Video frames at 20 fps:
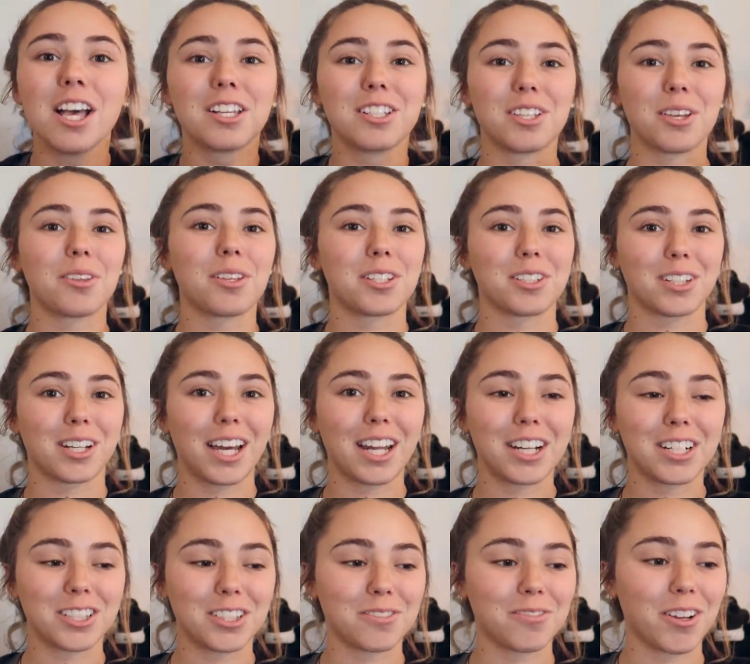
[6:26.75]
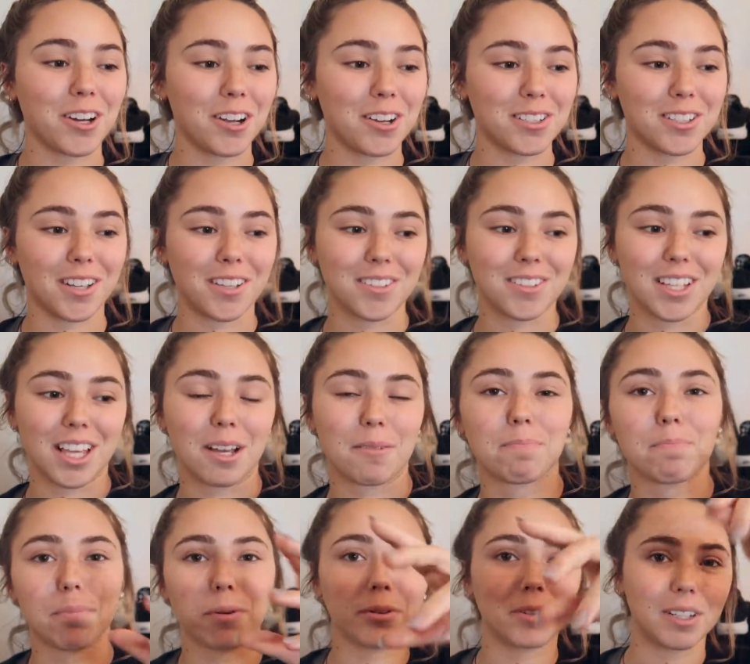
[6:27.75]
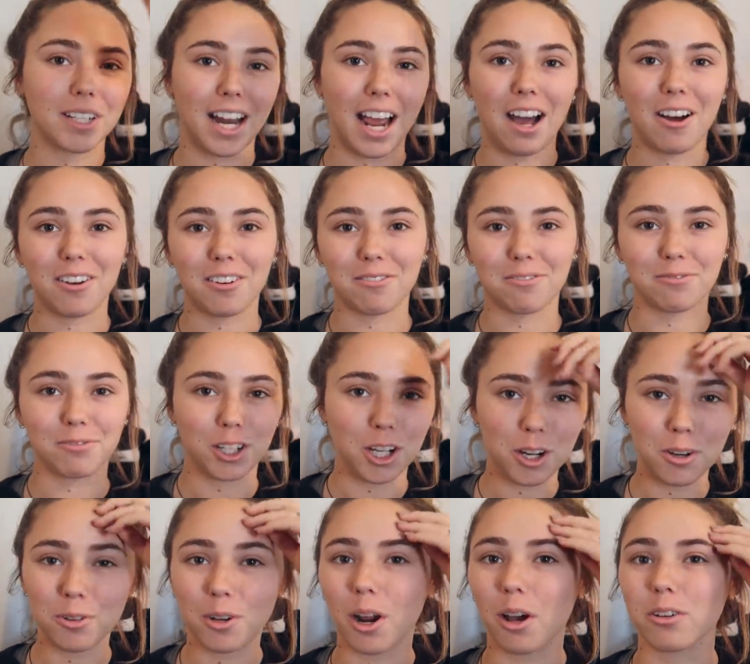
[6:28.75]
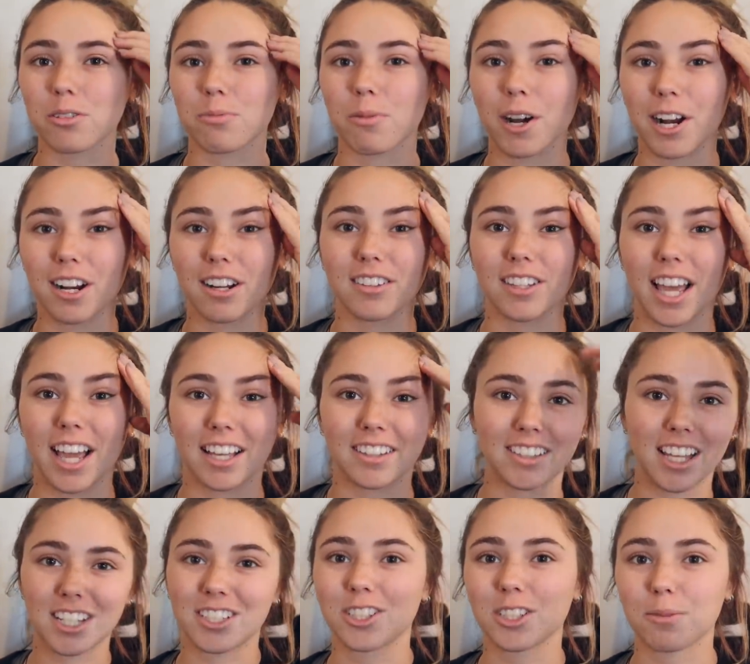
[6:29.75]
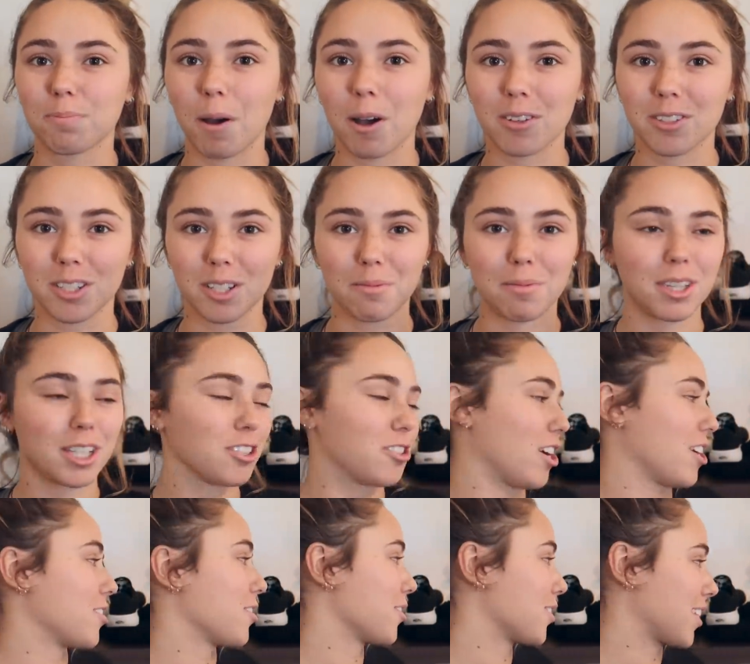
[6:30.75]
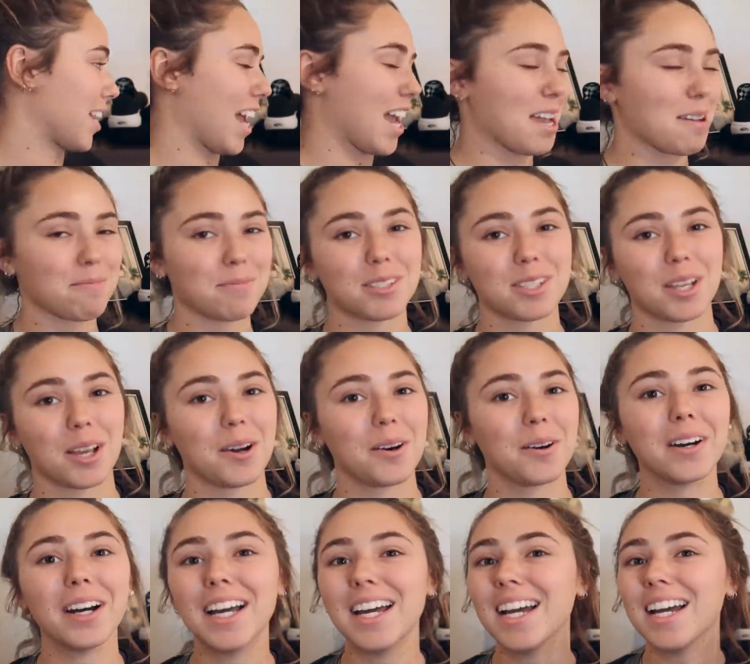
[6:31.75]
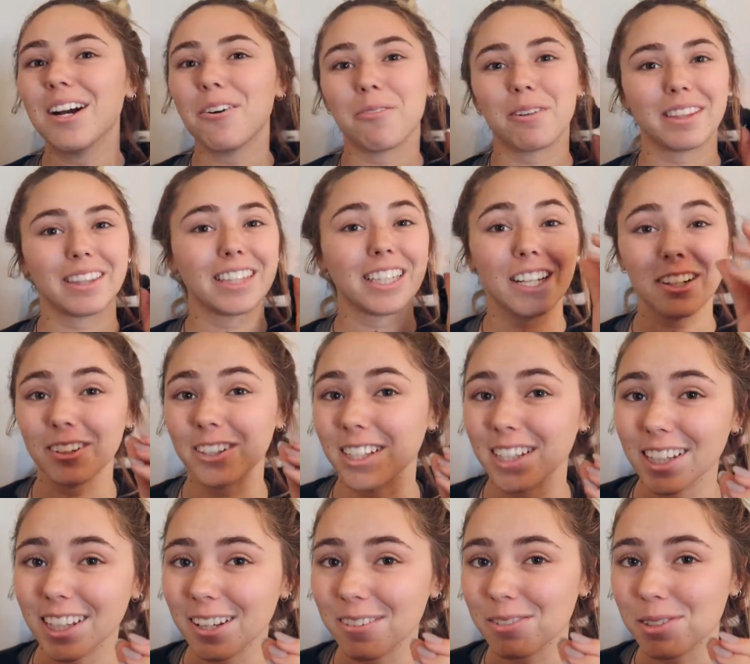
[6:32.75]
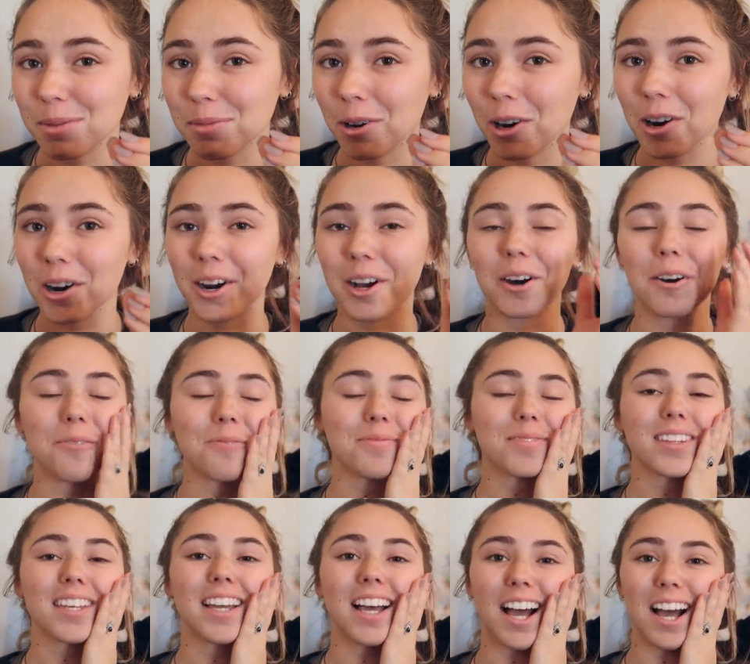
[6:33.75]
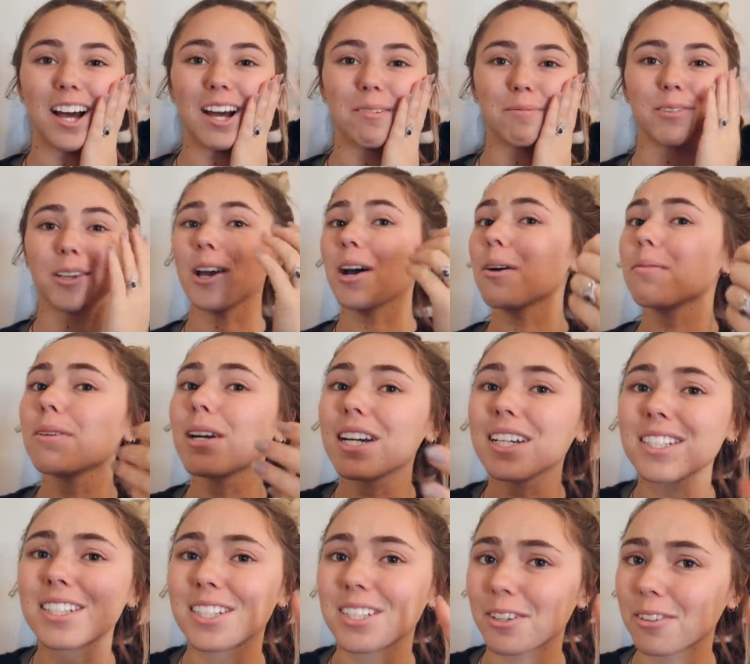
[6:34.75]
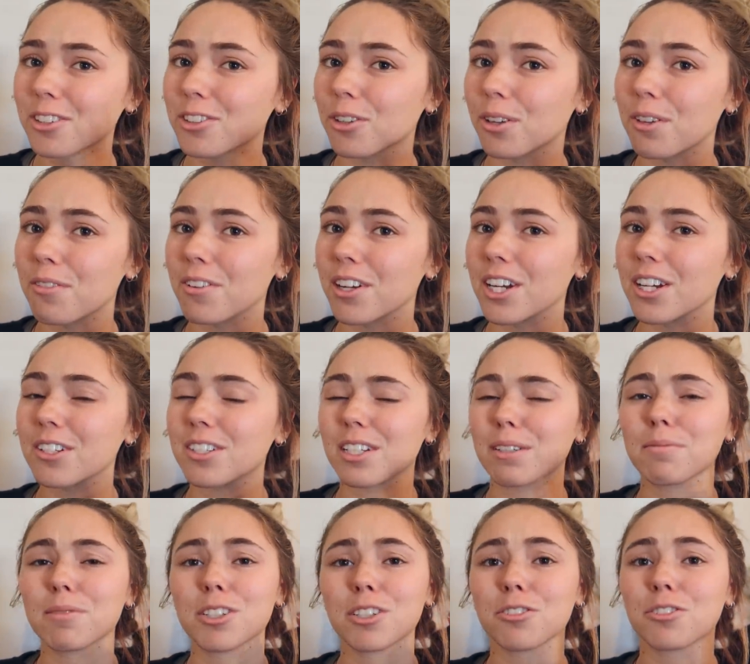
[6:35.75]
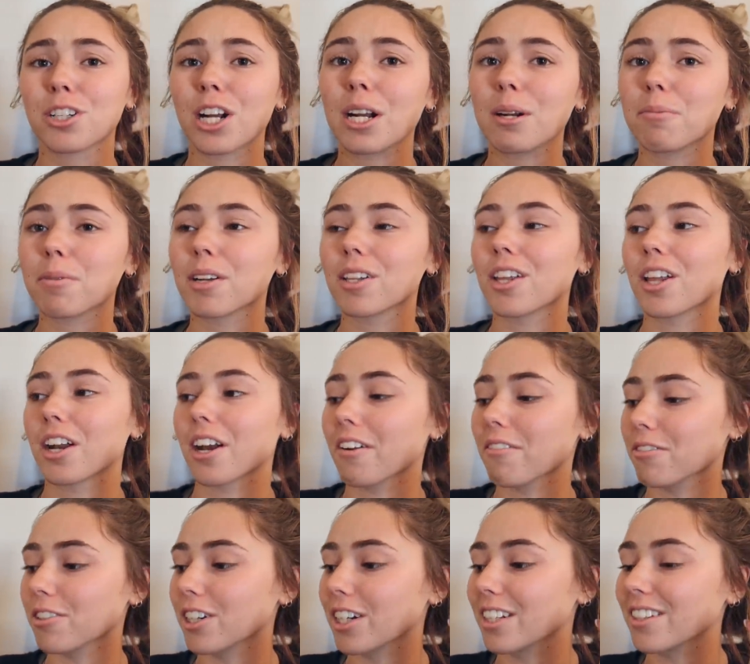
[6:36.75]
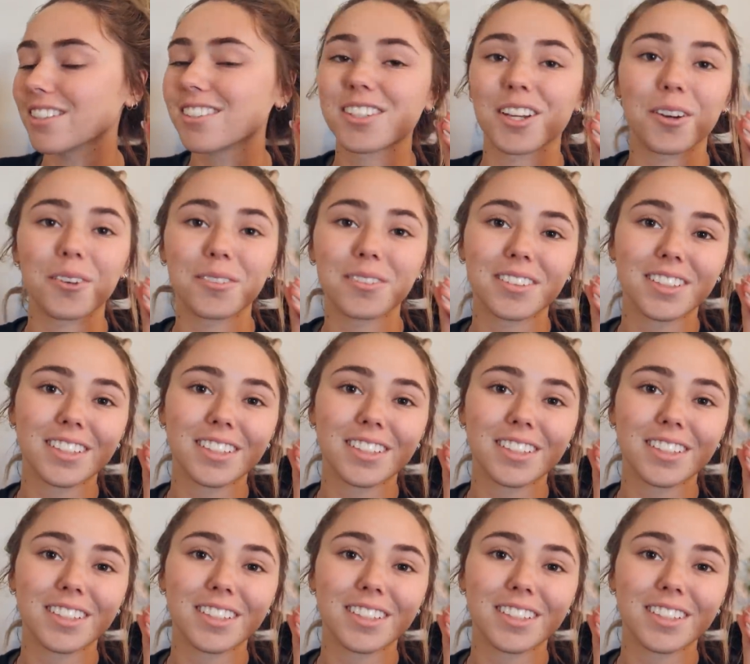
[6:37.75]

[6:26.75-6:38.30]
So these are kind of just videos I was like pulling out of who knows where. Like let's just post them and the dressers came. So we literally leave tomorrow. Um, so I hope you guys still enjoy the videos. I'm still trying to put a lot of effort in. So